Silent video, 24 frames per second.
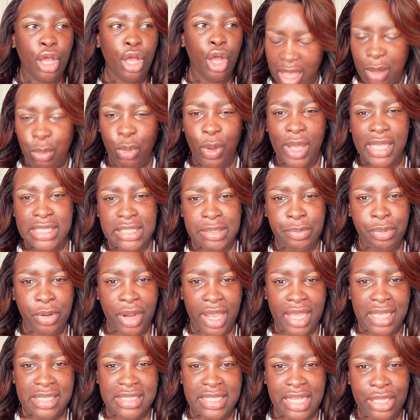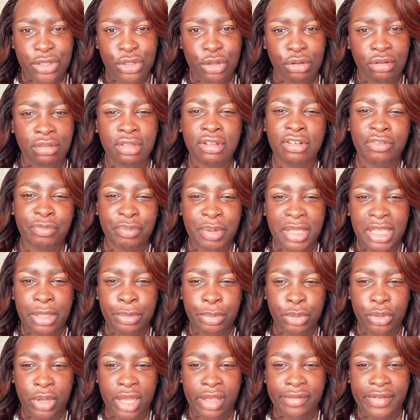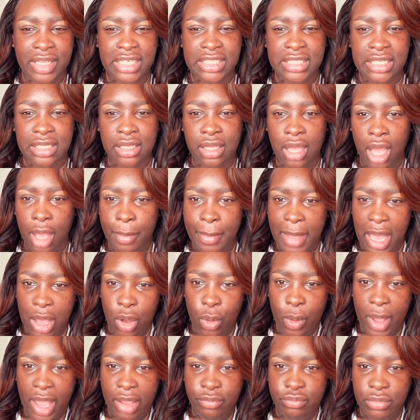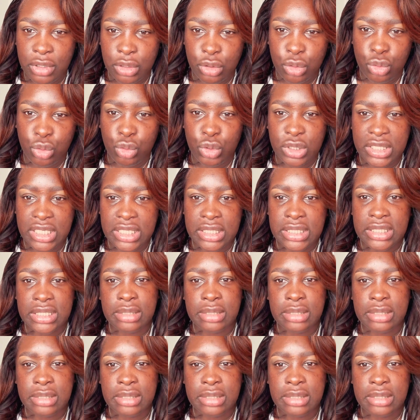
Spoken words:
I'm quite surprised that not a lot of people have actually come out and recorded